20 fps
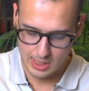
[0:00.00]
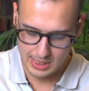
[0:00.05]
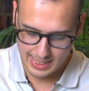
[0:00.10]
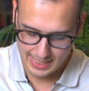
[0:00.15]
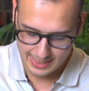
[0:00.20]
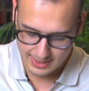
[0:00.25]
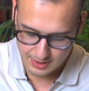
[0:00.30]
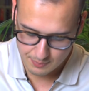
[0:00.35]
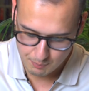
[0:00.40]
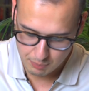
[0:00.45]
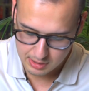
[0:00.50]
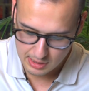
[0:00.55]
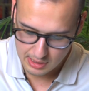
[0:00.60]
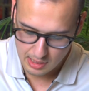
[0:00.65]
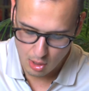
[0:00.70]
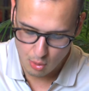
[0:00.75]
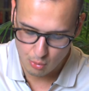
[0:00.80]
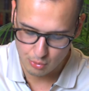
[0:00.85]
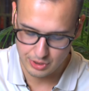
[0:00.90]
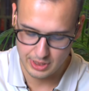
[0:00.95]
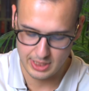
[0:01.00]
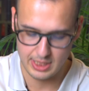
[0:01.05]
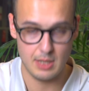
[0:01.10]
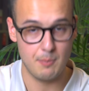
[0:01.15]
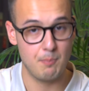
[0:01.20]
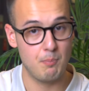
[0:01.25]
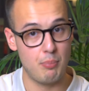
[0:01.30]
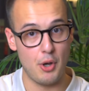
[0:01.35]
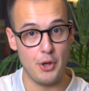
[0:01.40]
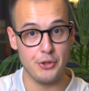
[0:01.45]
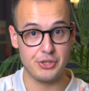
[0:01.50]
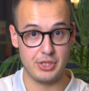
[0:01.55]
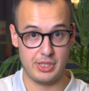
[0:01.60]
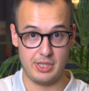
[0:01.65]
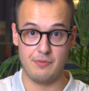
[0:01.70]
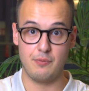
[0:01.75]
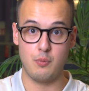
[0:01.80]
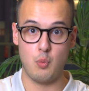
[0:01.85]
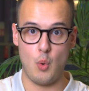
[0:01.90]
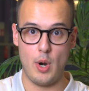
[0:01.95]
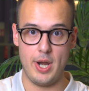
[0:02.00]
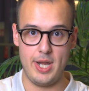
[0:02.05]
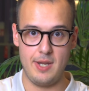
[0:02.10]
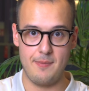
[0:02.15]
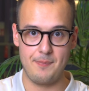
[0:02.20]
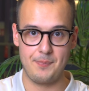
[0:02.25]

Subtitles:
explode in a positive way.